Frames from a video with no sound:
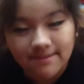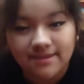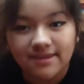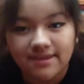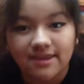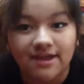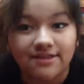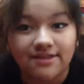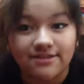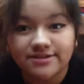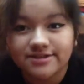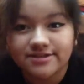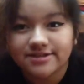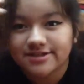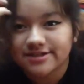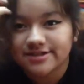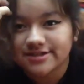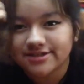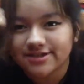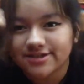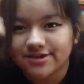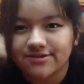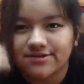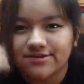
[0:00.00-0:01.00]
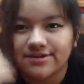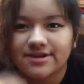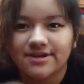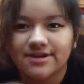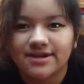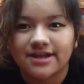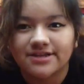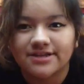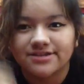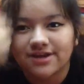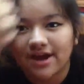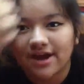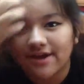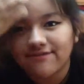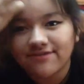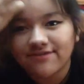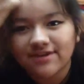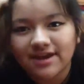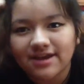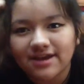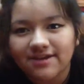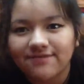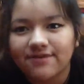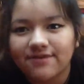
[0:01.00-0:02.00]
Yeah, this looks totally unnatural. I feel
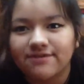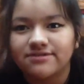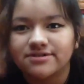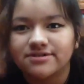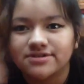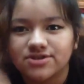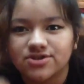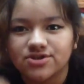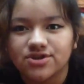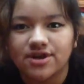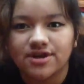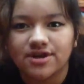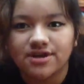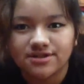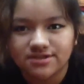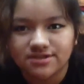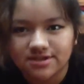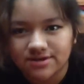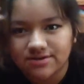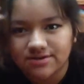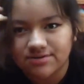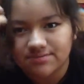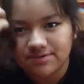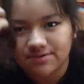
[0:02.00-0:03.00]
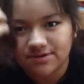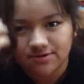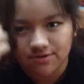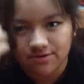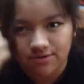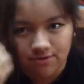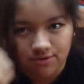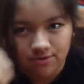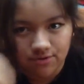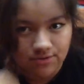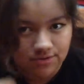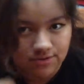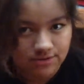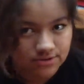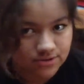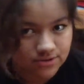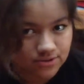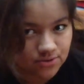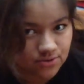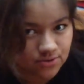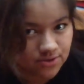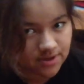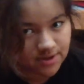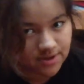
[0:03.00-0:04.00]
like if I were to strain it, then it would be a whole other
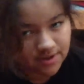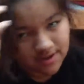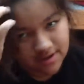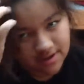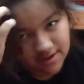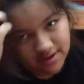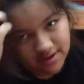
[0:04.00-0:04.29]
story.